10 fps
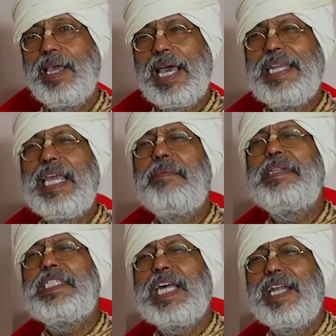And
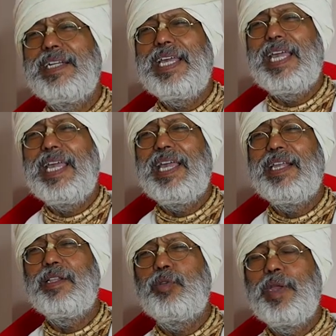every
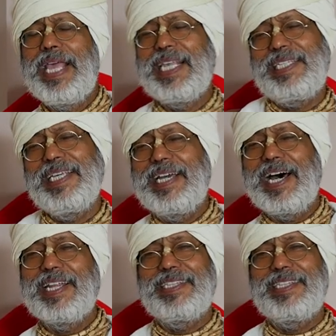Sunday, to car.